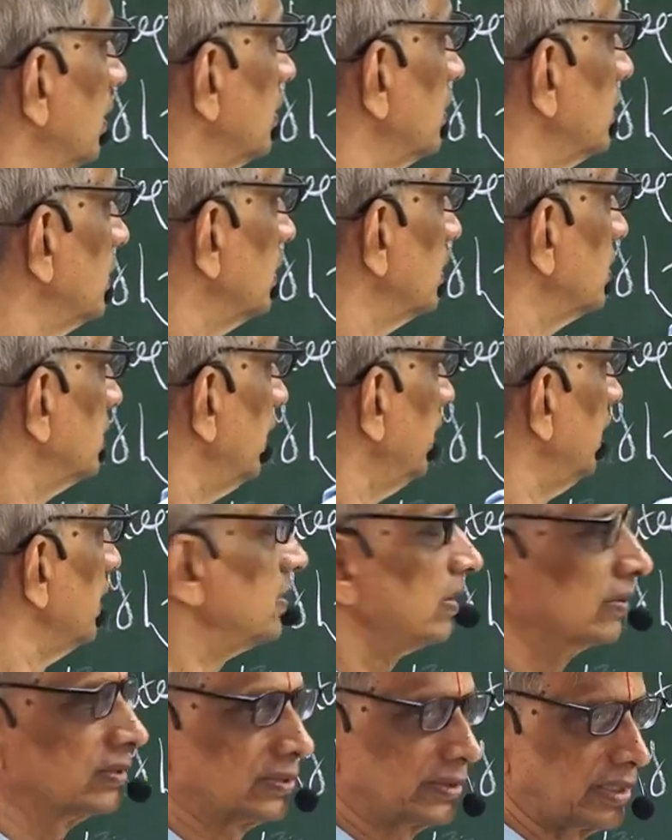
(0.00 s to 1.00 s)
Z
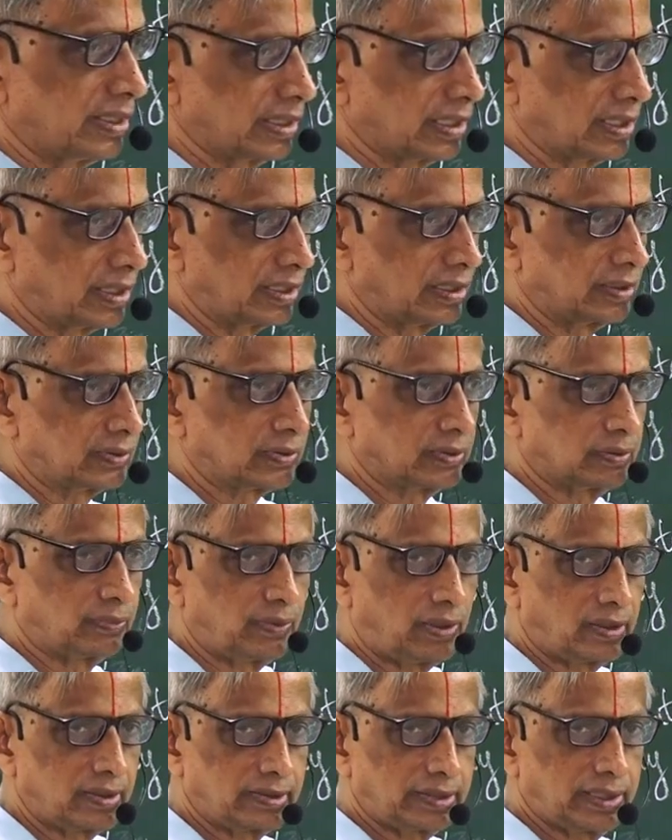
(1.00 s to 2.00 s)
is on the circle, so
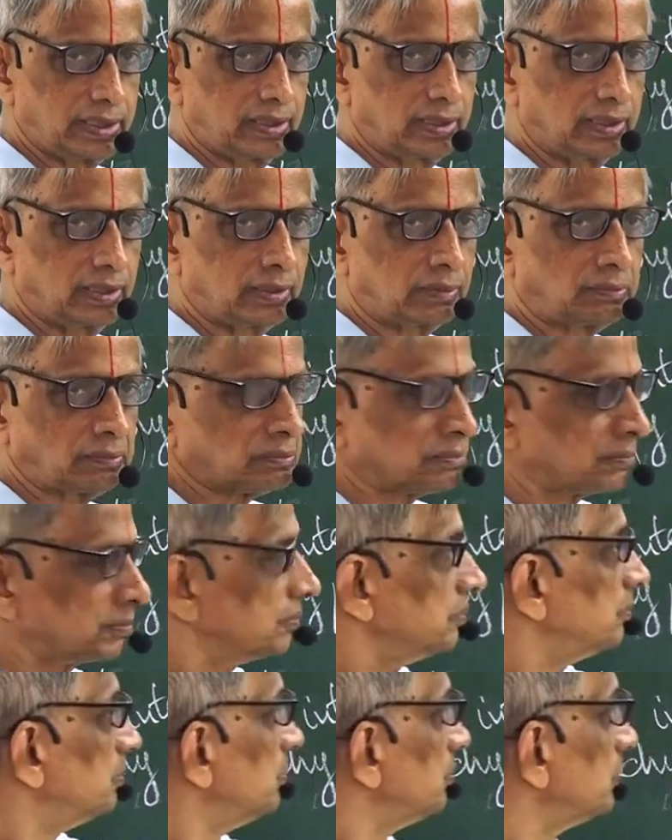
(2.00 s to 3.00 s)
mod Z,
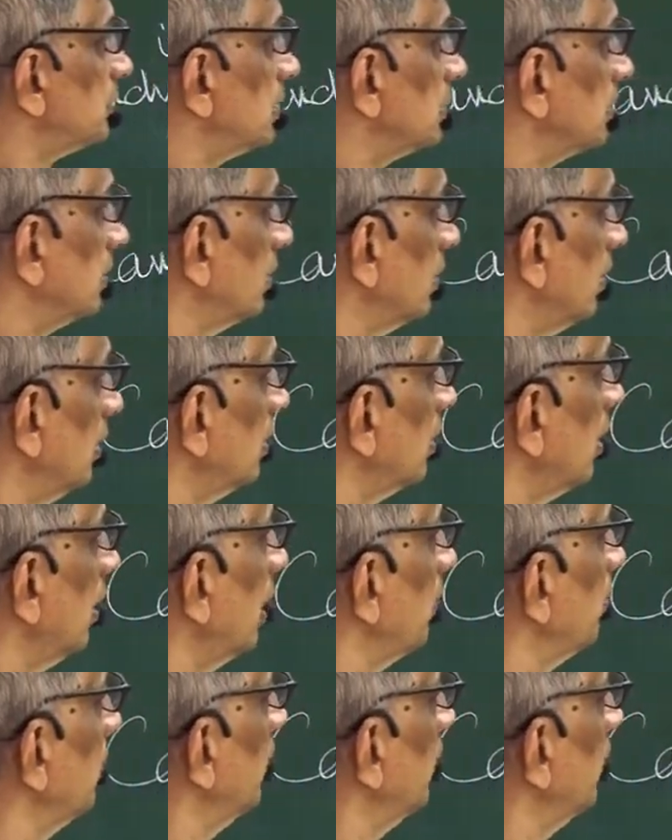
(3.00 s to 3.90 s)
Z not R